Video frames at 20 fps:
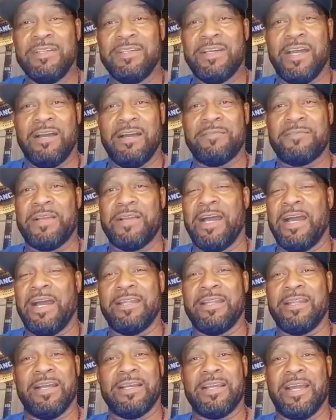I got
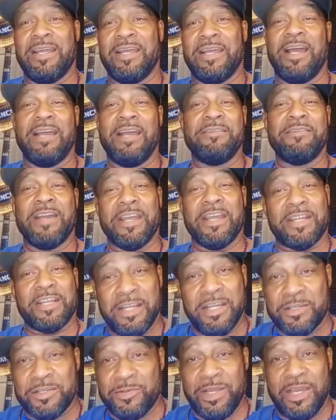a
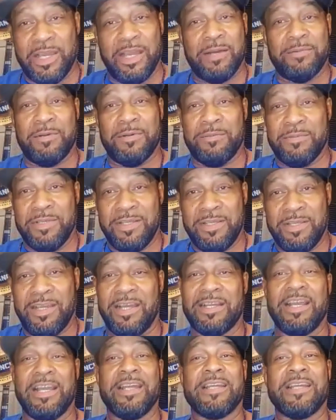country album. I
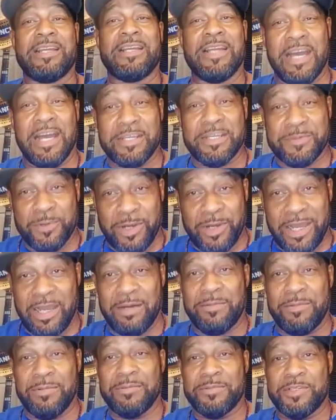got a gospel
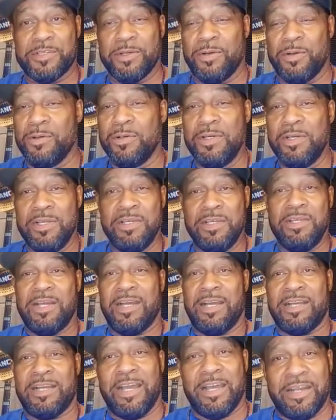album. So
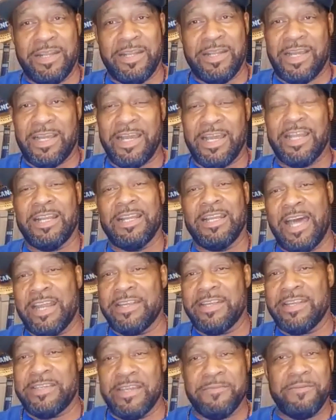I got a lot
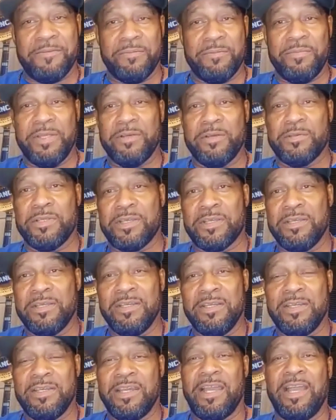of different music,
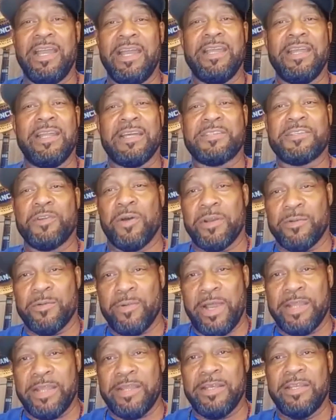and I started
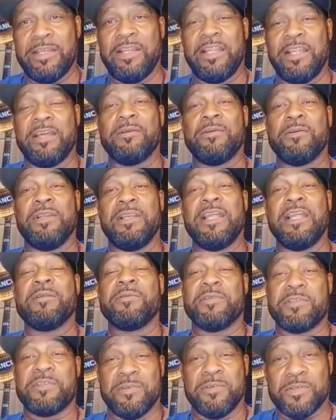writing
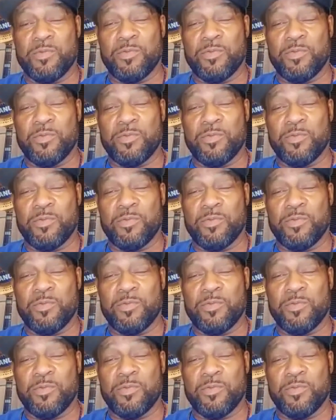literature as